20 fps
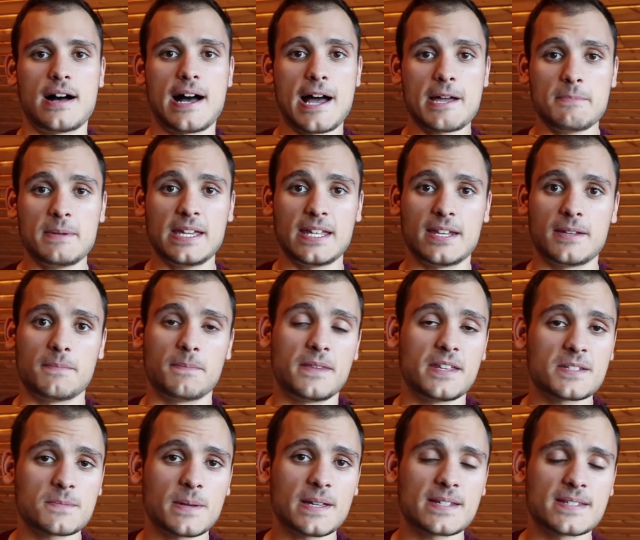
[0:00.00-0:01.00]
I mean,
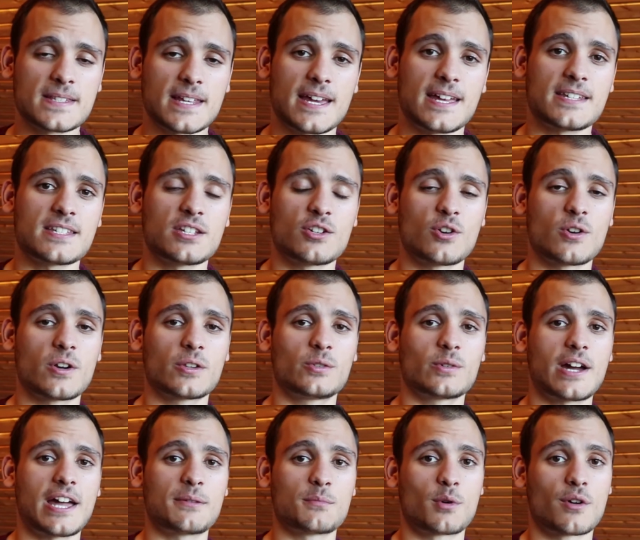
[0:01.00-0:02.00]
this makes sense in order
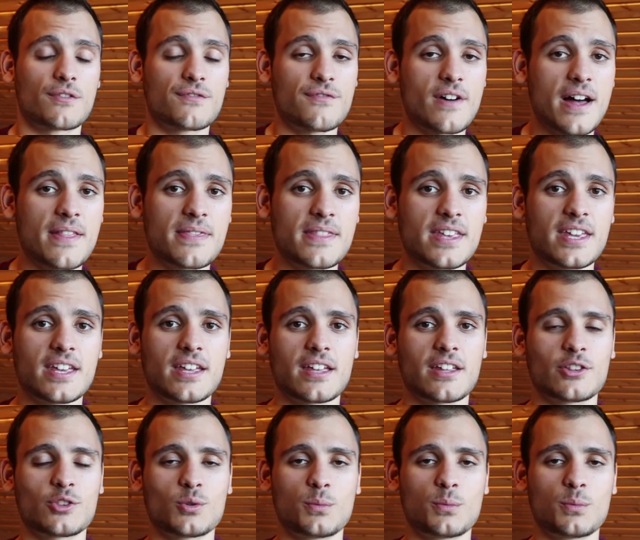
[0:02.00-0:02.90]
to get more funding,